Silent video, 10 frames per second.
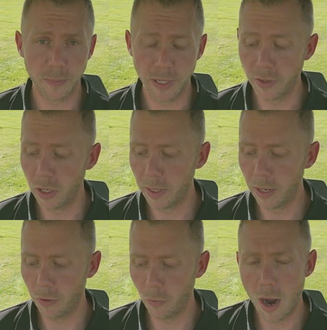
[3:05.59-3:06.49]
I'm gonna give a little bit
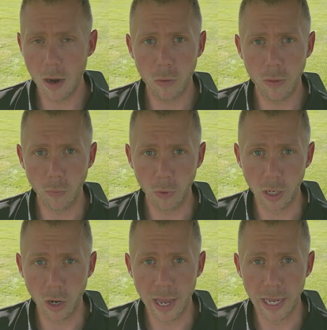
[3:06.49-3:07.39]
of throttle, and then we're
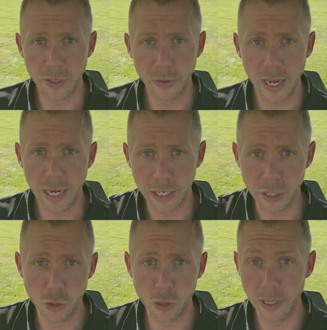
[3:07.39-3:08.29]
gonna go ahead and do that.
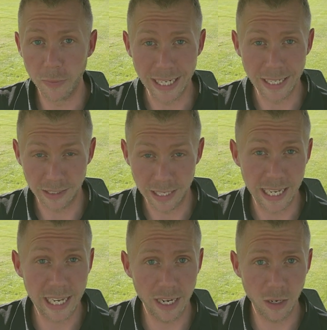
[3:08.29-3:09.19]
And you should be able to easily
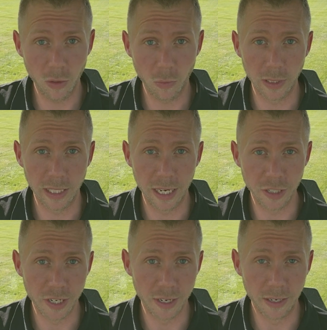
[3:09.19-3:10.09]
hear what the
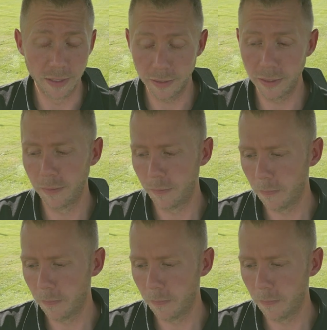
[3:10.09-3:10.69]
engine does.